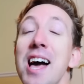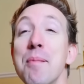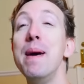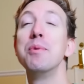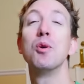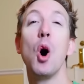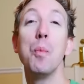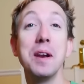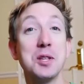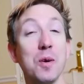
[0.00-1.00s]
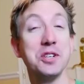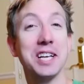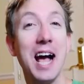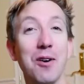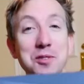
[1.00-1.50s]
Maybe we'll open a Twitch
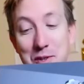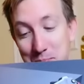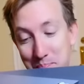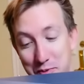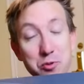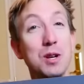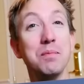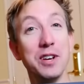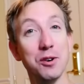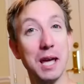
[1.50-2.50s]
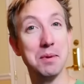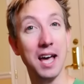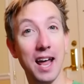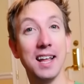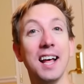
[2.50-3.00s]
account to stream video gaming
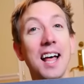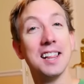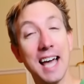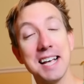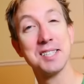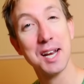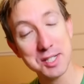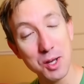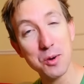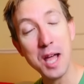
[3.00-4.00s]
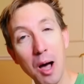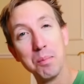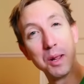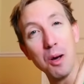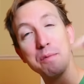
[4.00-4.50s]
on. Guys, let us know down
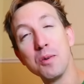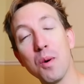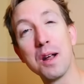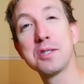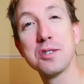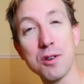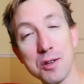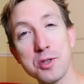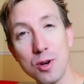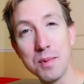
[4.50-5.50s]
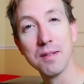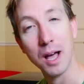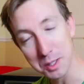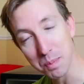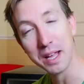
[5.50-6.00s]
below if you want us to start streaming
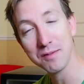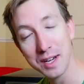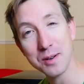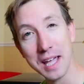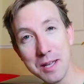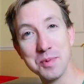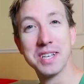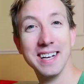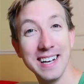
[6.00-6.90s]
us playing video games.